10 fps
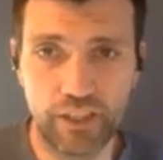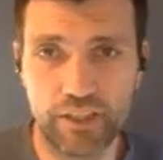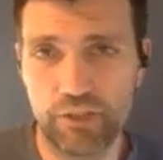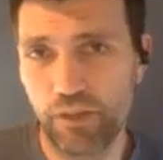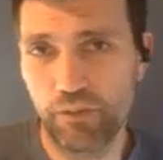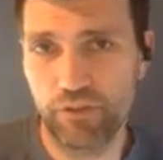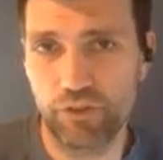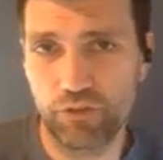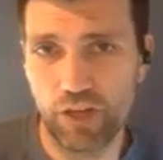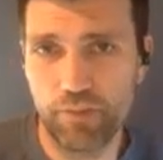And that's what I was
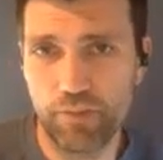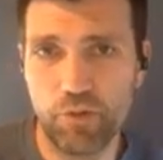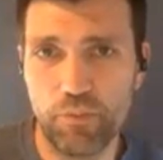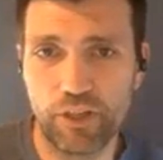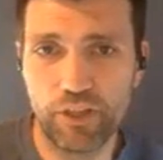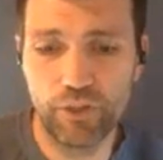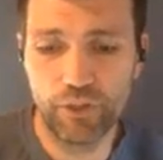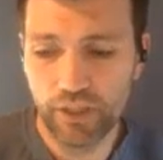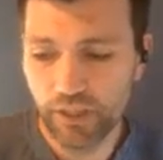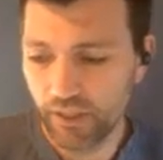describing a moment
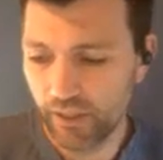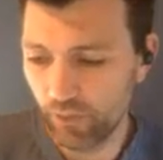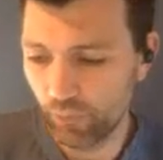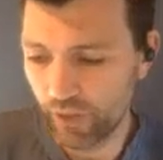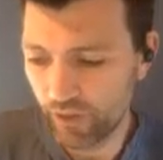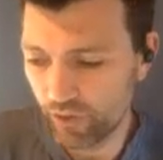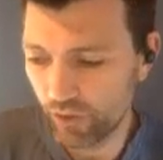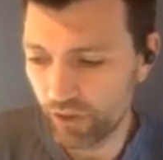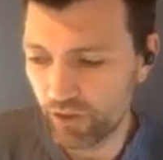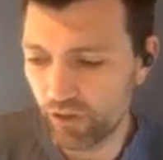ago when you
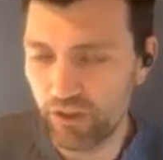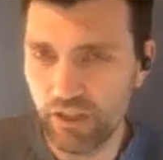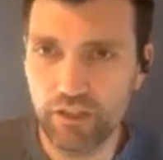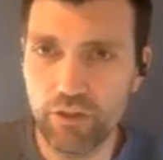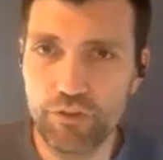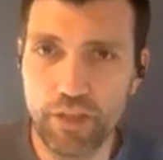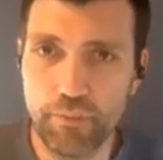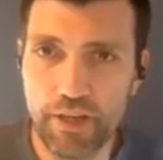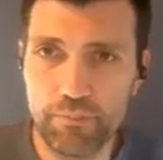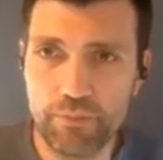continue to eat those
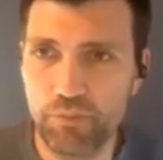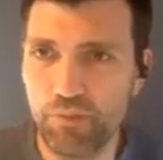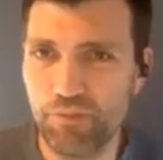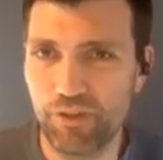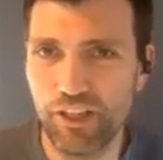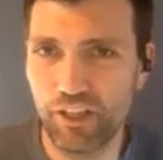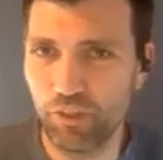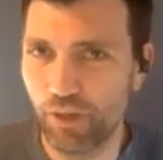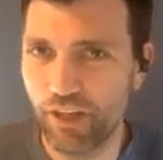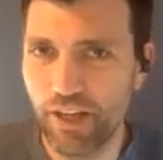M&Ms. Maybe you're eating
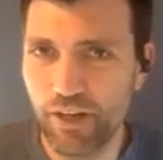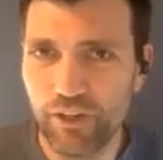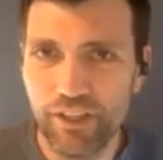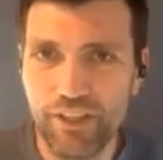them right now.